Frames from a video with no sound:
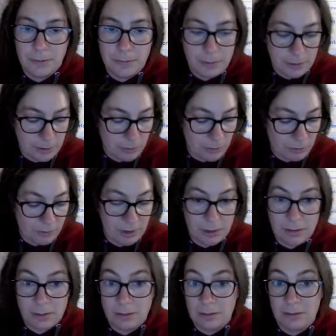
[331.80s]
I don't know if
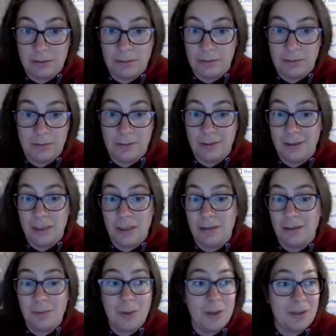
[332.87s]
that's a
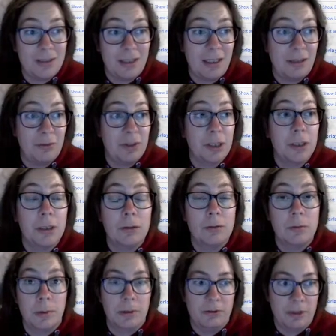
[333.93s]
signal box. I haven't a clue
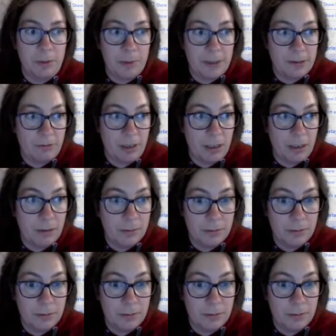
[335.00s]
about railways, really.